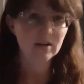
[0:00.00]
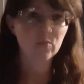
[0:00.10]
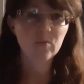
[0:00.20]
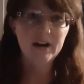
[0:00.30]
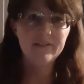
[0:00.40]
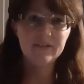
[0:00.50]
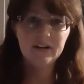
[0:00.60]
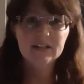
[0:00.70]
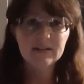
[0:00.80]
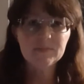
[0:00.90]
whatever it
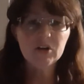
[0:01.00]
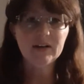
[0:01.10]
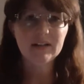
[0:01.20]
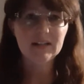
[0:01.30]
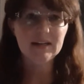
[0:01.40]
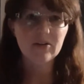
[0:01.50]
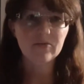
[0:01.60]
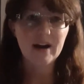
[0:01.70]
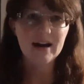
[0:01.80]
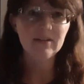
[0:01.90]
is I'm trying to clean
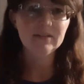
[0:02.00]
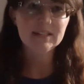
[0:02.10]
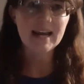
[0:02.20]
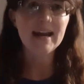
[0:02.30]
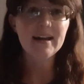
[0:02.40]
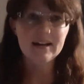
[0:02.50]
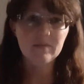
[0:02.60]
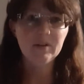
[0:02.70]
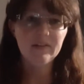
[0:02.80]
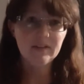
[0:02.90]
around, and
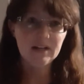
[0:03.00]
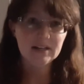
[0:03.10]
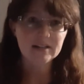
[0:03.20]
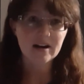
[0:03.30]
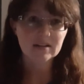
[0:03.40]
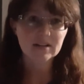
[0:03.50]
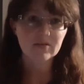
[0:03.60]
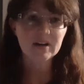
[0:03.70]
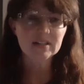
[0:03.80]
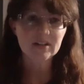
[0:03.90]
I'm leaving a toxic
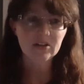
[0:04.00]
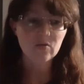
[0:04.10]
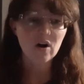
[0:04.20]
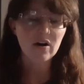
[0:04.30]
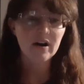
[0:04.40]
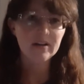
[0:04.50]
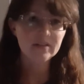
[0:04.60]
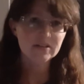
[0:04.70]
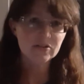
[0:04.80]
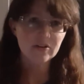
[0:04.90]
residue on
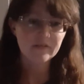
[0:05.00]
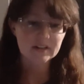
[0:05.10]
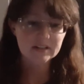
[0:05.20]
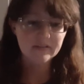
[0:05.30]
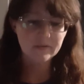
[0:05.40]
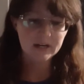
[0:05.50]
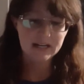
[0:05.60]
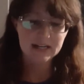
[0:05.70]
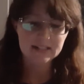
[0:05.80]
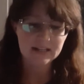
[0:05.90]
the surface of what it
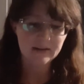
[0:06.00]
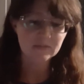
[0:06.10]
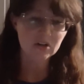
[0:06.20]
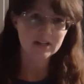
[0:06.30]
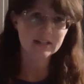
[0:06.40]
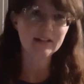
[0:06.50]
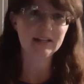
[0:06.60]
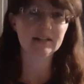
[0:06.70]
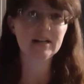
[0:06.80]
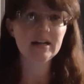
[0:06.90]
is that I'm trying to
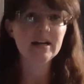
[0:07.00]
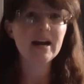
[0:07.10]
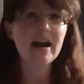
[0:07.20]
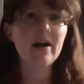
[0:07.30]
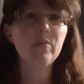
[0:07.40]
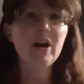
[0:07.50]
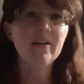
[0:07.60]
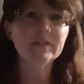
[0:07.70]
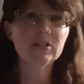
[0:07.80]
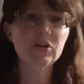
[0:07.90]
clean. We
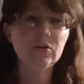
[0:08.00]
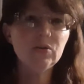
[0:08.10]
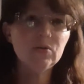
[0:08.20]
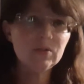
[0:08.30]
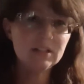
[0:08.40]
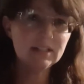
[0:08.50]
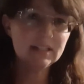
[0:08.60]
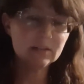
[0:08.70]
often don't use these